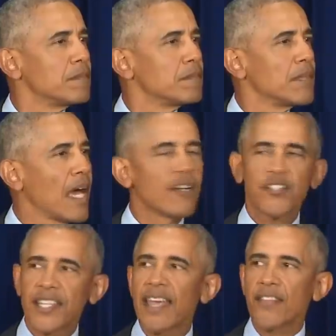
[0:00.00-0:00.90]
Now
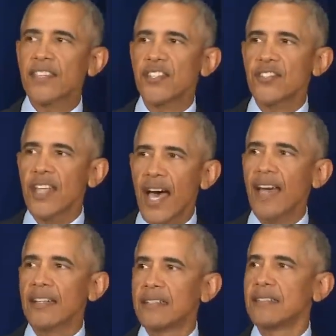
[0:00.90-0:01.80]
understand, this is
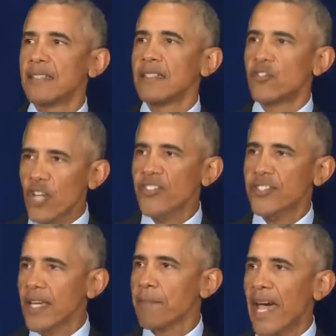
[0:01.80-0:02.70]
not just
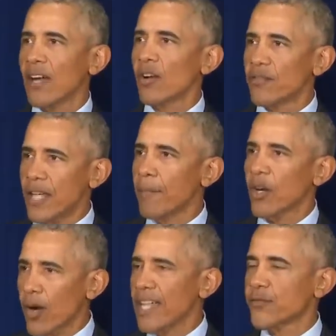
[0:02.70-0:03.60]
a matter of
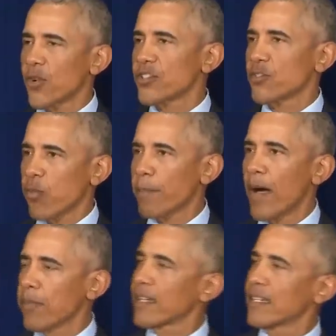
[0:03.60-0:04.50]
Democrats versus
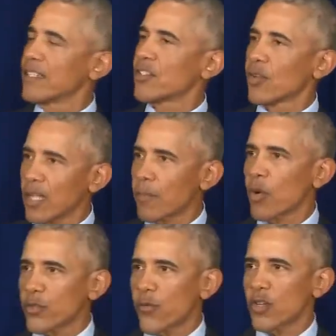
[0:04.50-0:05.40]
Republicans or
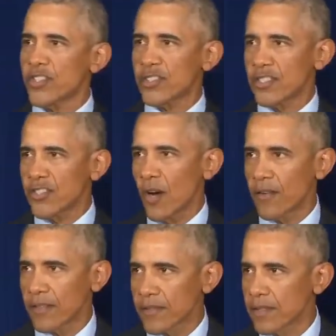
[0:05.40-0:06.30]
liberals versus
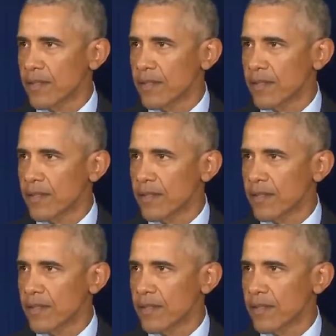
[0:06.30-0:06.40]
conservatives.